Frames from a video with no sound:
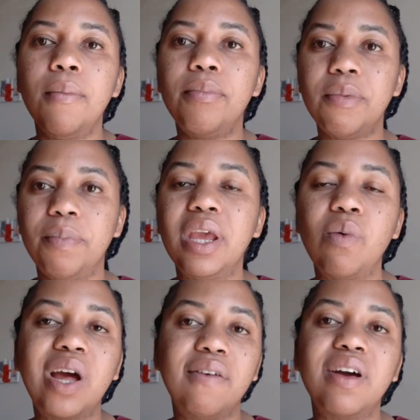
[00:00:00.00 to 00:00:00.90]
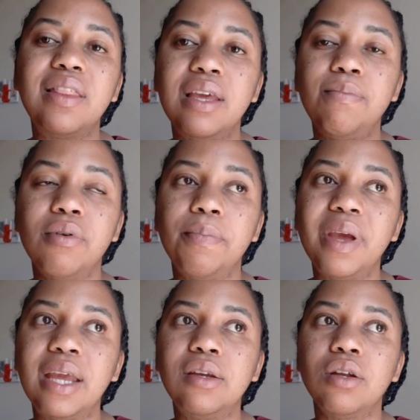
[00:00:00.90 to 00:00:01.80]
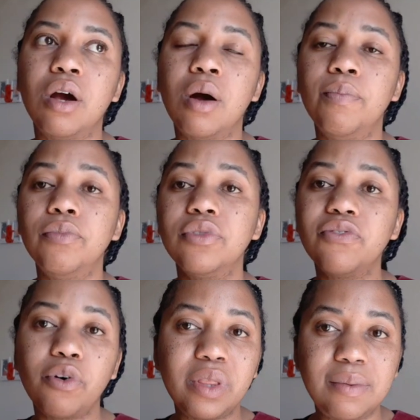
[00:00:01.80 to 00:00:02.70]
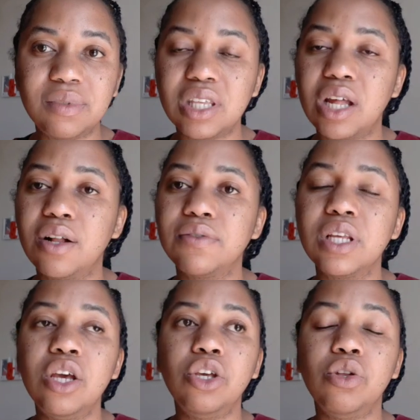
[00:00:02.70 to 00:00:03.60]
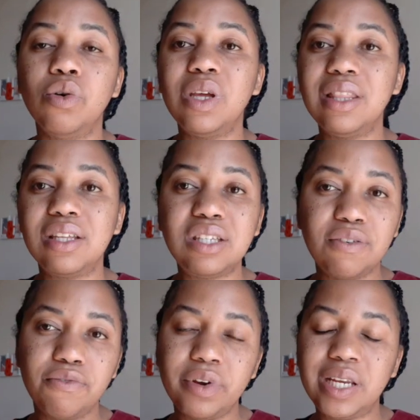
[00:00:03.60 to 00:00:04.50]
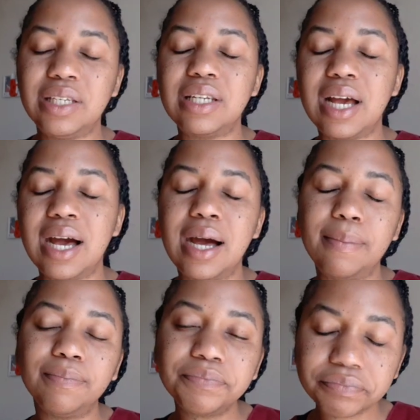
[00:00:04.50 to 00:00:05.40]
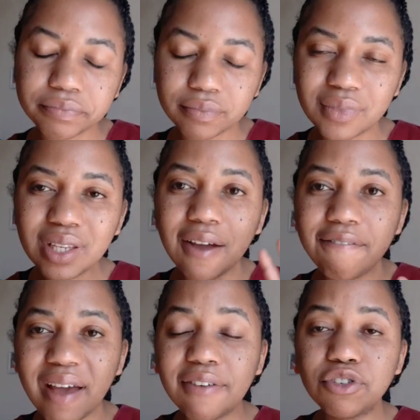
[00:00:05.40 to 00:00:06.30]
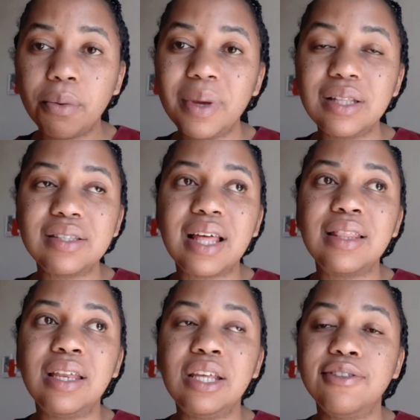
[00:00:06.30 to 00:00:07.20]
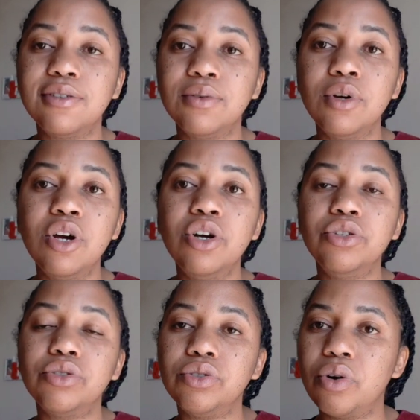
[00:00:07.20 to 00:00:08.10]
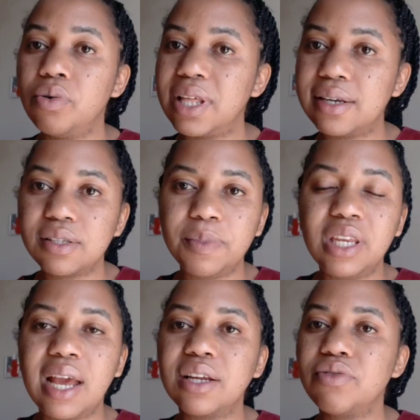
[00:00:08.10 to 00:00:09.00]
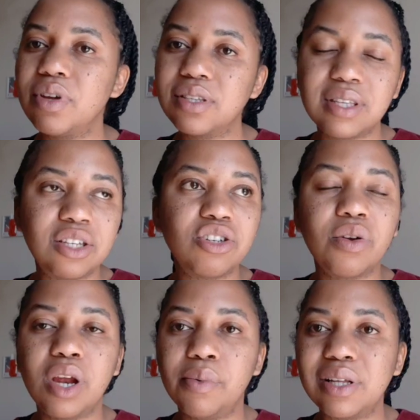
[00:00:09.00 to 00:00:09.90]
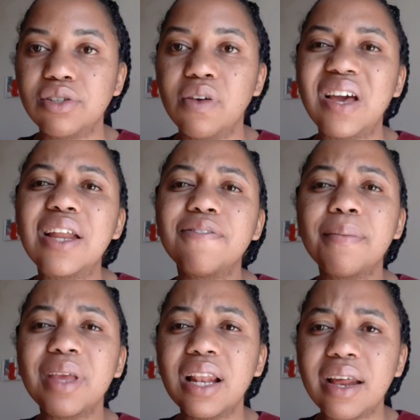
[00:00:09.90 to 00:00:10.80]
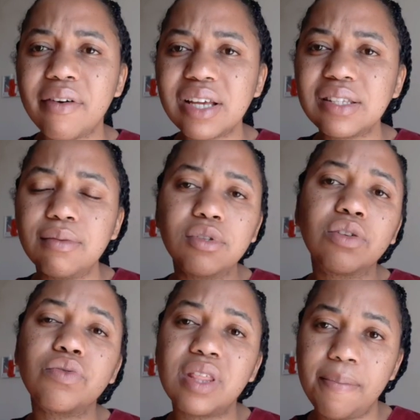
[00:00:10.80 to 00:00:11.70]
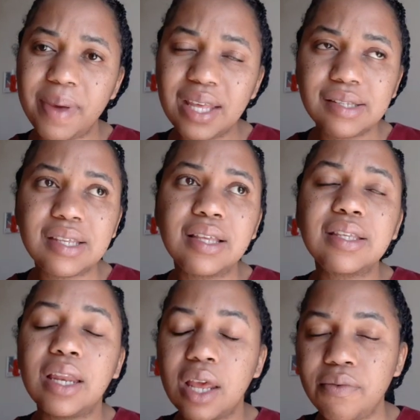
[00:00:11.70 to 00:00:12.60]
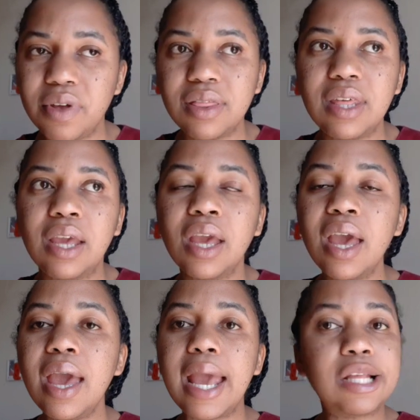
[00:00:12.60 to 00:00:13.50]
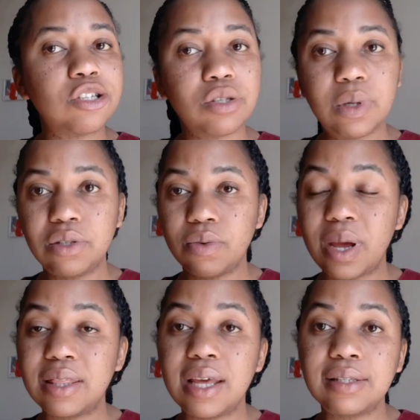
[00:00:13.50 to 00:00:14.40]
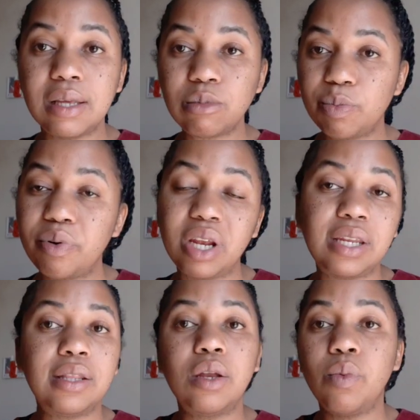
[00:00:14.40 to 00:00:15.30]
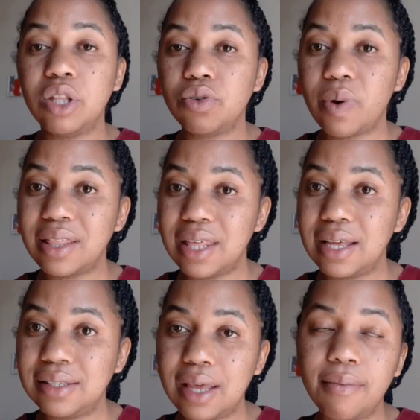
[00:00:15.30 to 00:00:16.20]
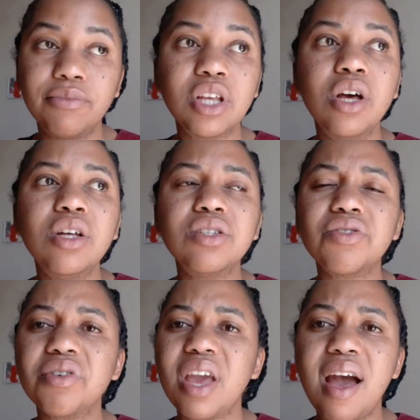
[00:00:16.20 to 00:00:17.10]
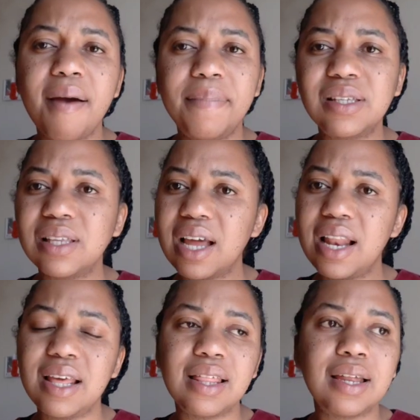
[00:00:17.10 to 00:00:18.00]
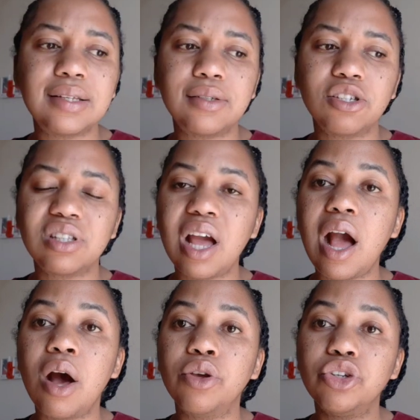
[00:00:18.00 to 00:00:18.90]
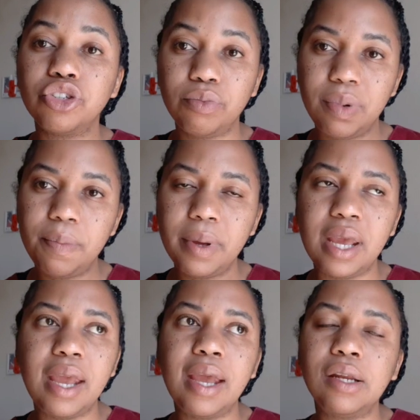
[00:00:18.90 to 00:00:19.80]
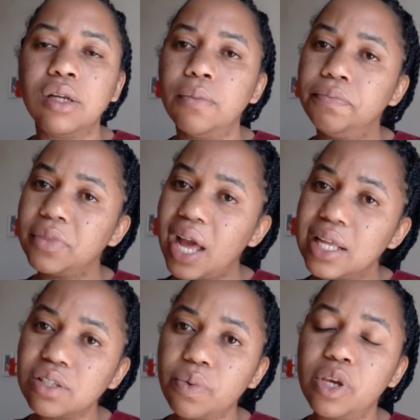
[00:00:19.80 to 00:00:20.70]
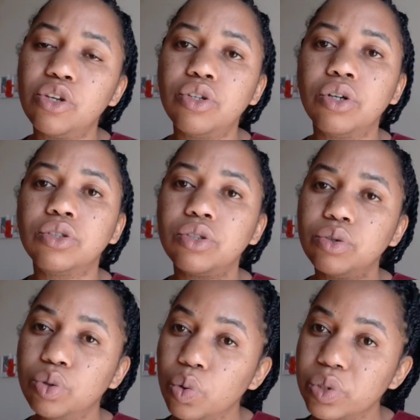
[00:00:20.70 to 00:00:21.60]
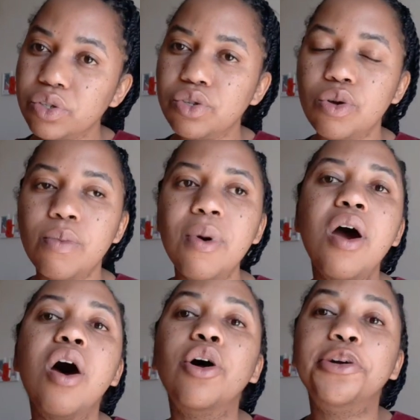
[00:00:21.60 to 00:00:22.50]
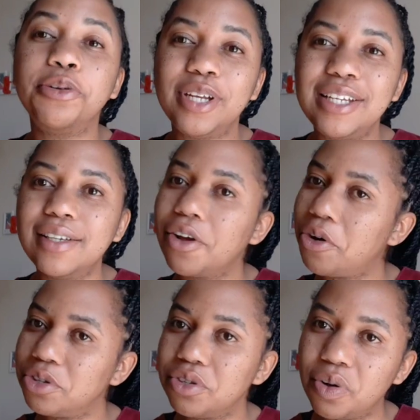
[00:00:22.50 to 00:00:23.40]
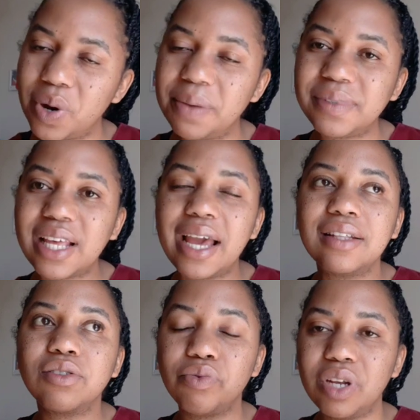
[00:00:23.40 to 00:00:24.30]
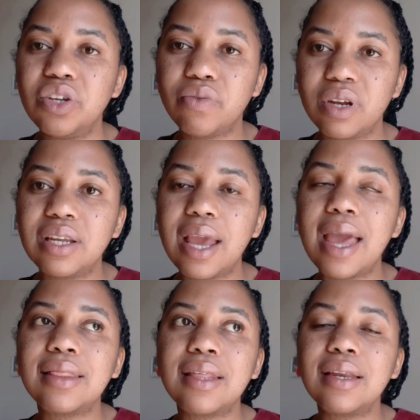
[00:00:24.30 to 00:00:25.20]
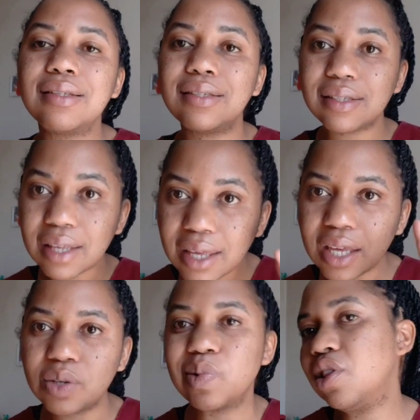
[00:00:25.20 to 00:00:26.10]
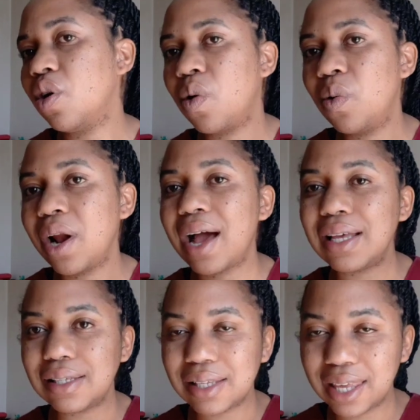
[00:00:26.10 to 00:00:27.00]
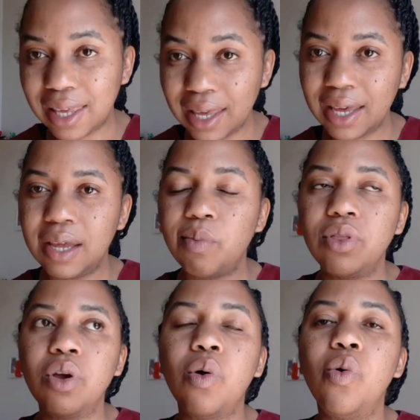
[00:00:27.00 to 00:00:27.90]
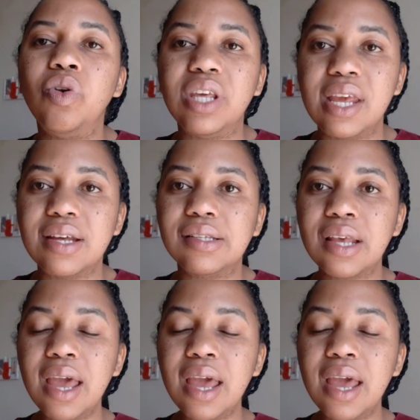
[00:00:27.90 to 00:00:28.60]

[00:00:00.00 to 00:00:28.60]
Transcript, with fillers: prepare whatever they prepared um, for themselves, you know, in the different um, five domains that they need to to know that is pediatric surgery and whatsoever and familiarize themselves with the basics and everything and just went to write the exam spread and then went to write the exams so yeah basically that is just how you should prepare and ask where you don't know don't assume read go onto the websites read read and then see it with your own eyes hear it with your own ears